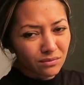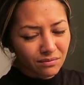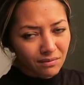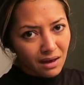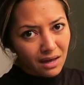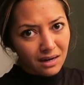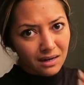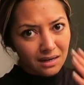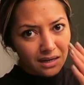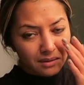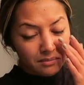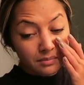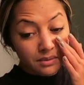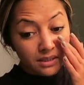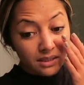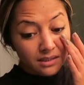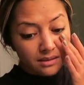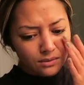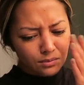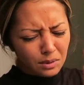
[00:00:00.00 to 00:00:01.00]
Fanon
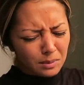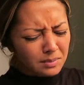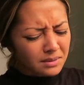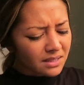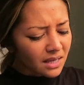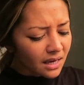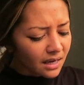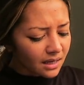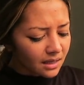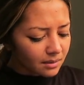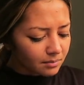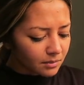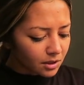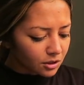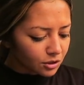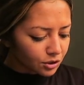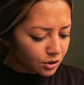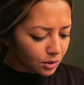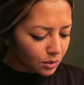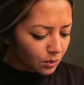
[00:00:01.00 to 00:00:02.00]
MD's website. I'm
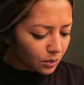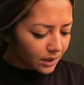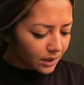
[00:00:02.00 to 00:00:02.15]
not sure